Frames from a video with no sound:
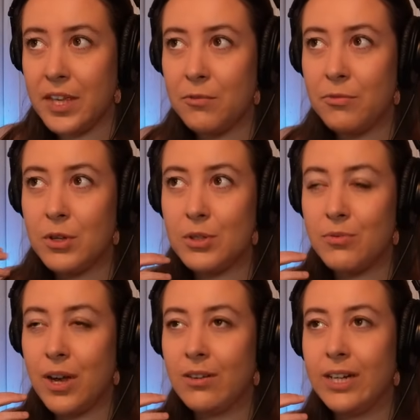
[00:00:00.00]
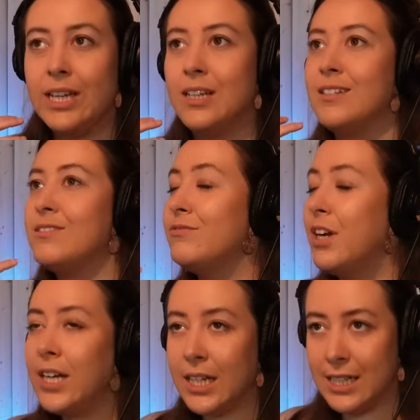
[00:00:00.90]
feels very,
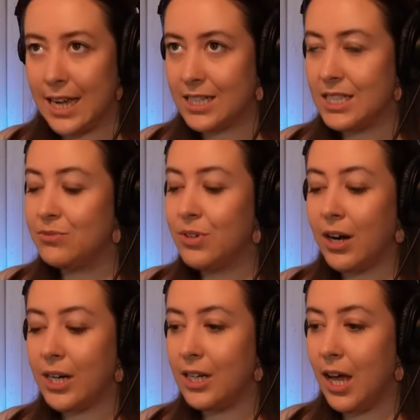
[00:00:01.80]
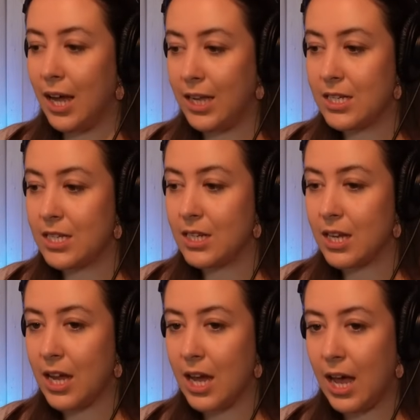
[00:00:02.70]
very connected, very light,
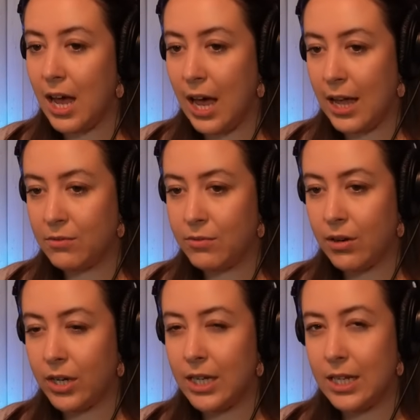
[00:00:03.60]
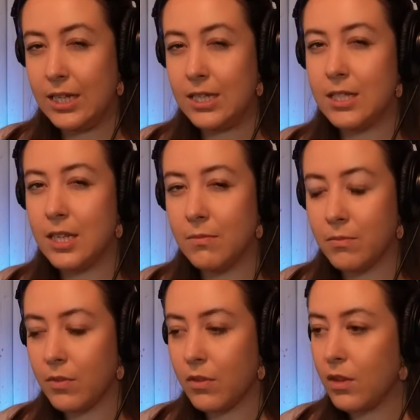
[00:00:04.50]
and very easy.
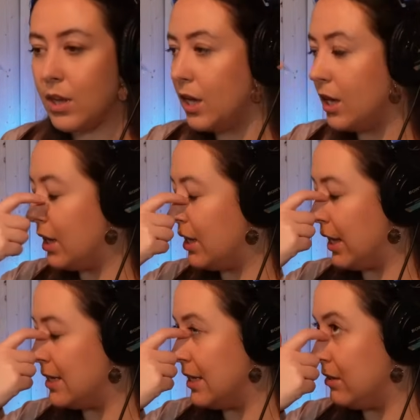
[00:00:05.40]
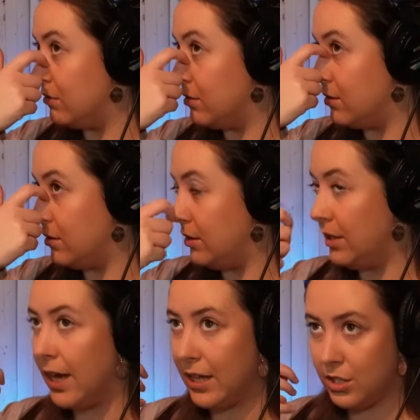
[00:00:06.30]
Like as in,
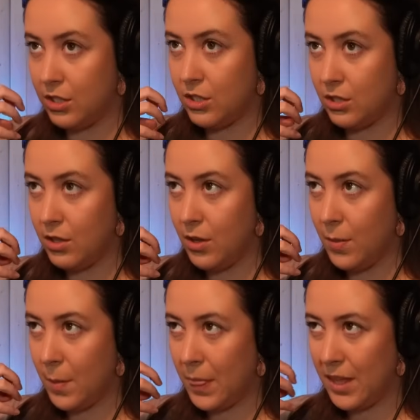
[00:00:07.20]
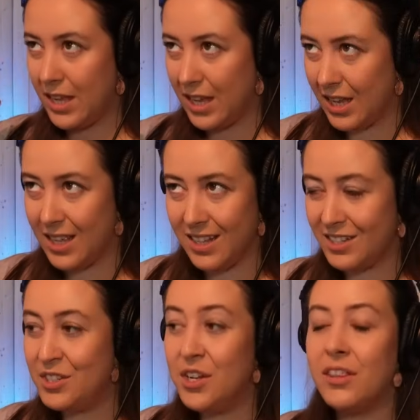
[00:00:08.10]
yeah, it's just
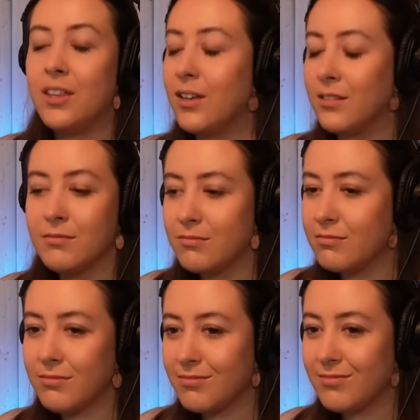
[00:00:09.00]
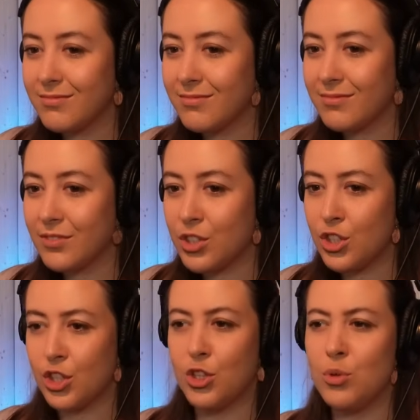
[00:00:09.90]
nothing
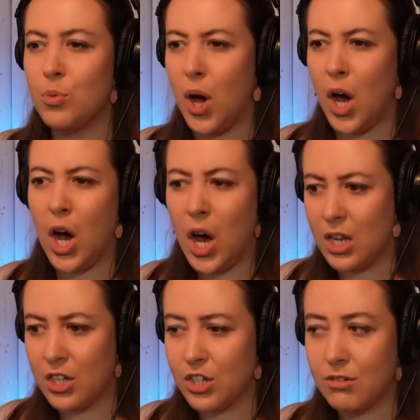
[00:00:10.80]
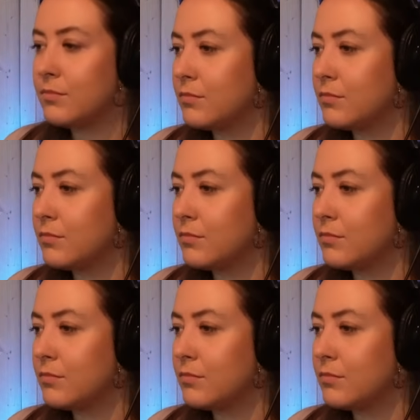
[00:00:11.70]
too harsh.